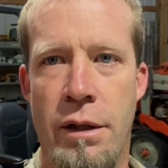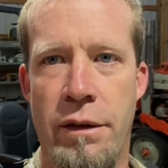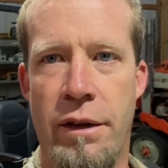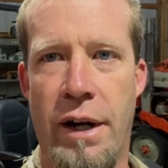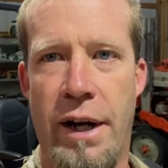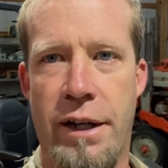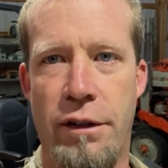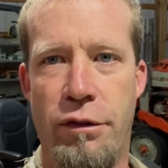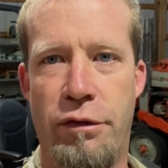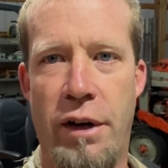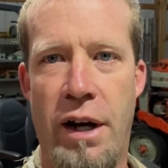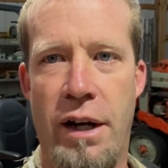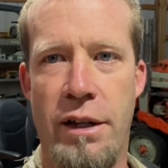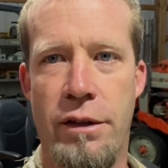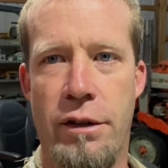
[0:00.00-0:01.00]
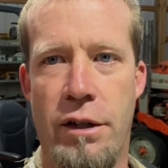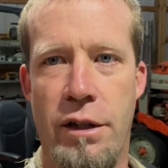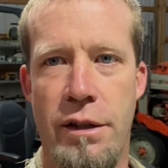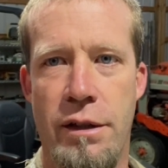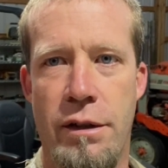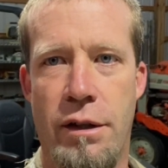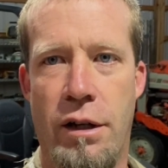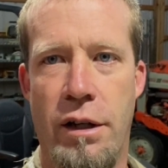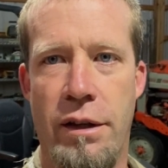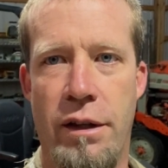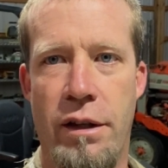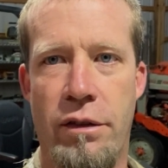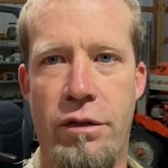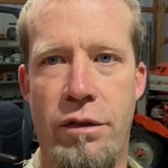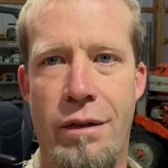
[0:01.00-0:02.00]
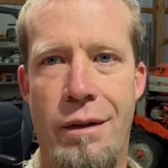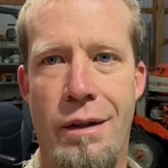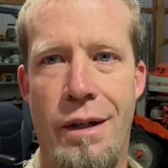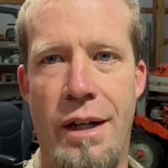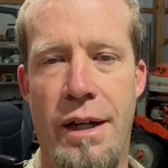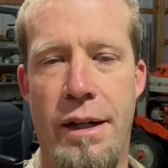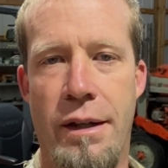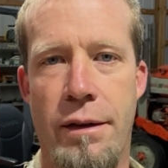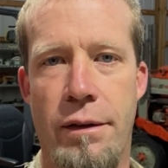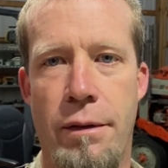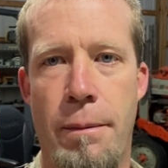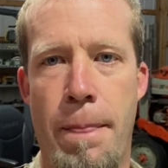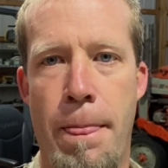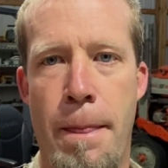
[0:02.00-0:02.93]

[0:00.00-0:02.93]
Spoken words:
that I could find on this, and it